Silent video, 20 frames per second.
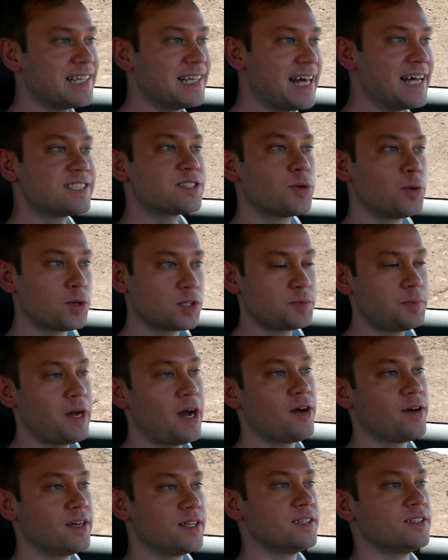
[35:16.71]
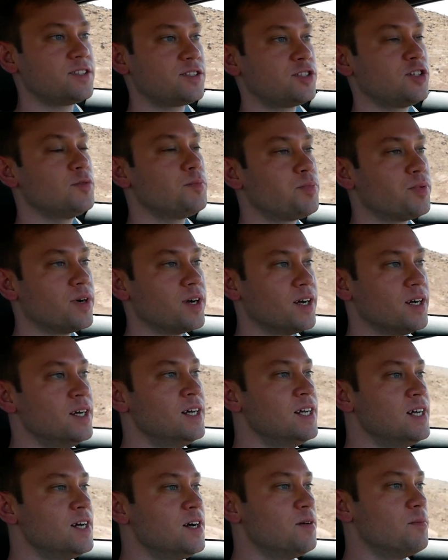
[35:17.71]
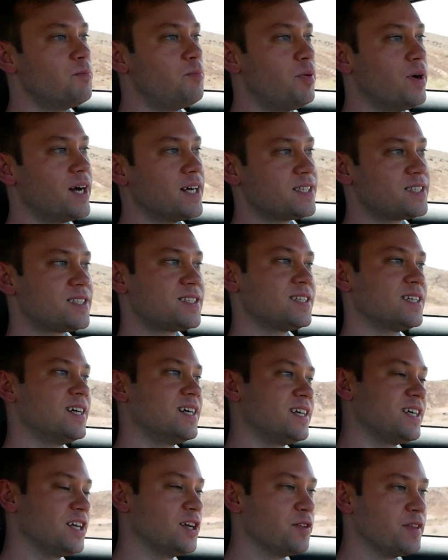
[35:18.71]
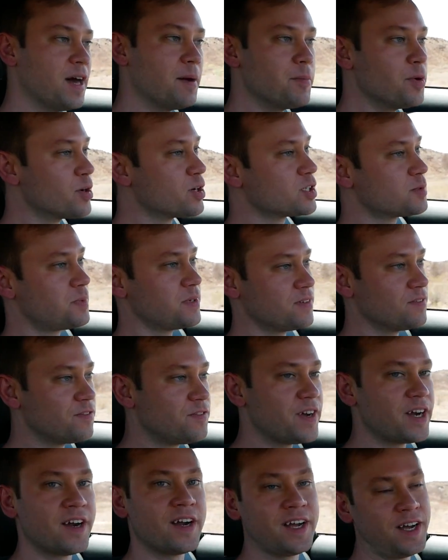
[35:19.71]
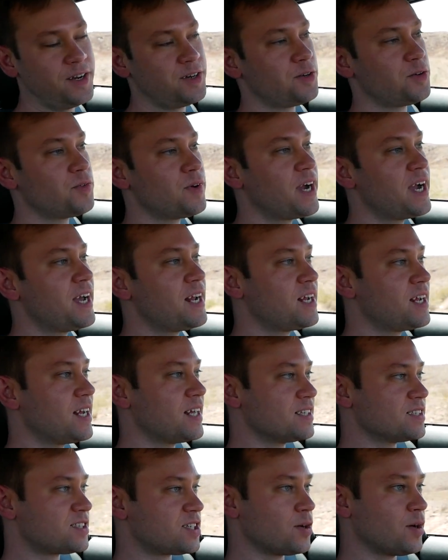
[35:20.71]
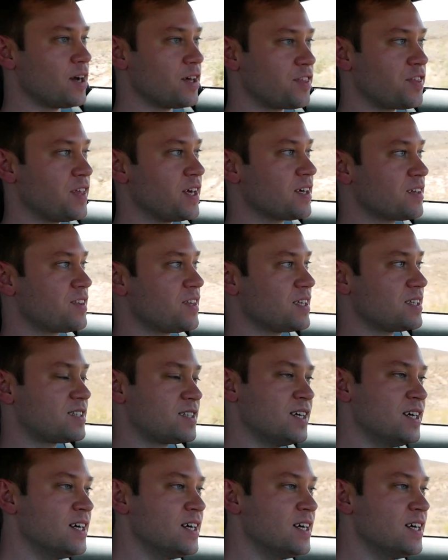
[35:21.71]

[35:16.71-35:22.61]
less horsepower in the Supra, but you know that motor's been very underrated and so i think that